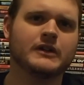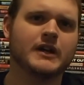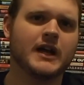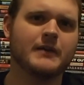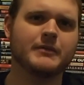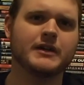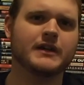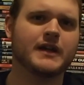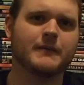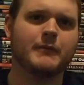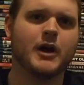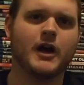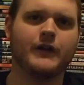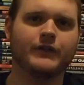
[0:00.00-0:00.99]
I mean, come
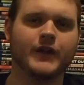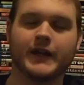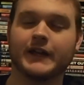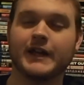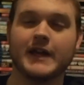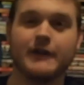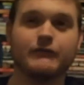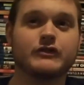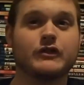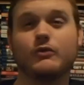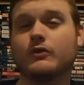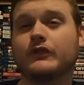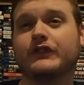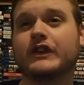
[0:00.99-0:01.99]
on, like, it was
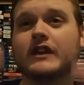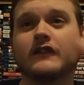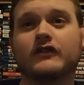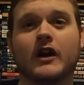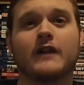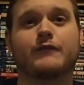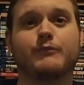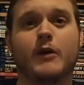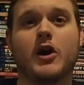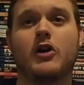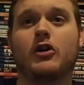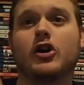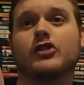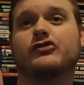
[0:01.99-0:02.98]
cool seeing Darth
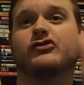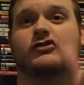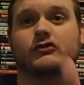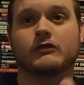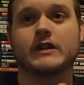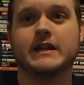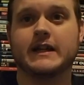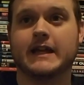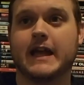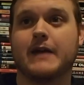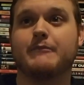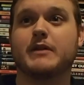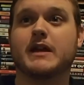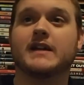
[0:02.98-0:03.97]
Maul on screen
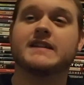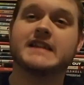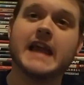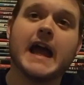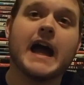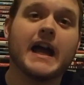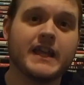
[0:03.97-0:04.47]
again, because, yeah,